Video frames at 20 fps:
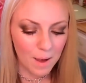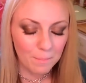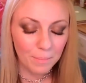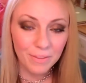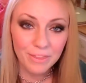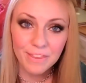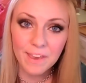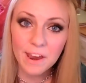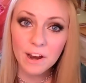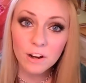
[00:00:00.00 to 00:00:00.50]

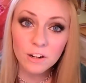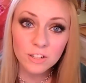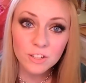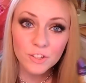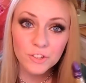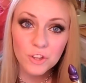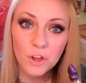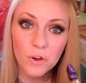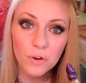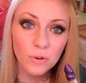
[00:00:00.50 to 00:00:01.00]
But they are
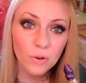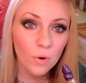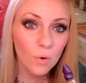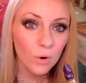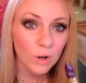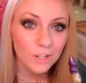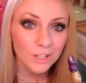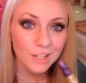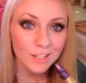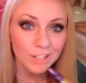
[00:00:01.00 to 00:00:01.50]
so
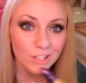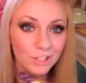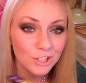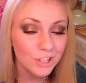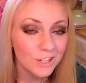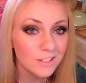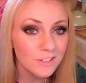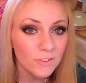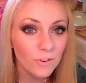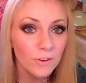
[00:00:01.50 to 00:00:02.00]
gorgeous
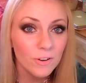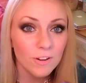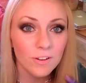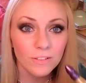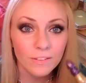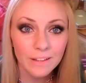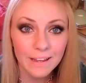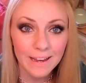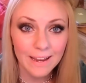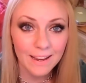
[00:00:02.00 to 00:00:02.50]
just on your
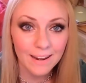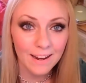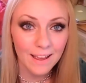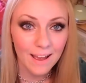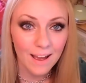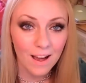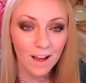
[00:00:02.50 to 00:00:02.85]
lid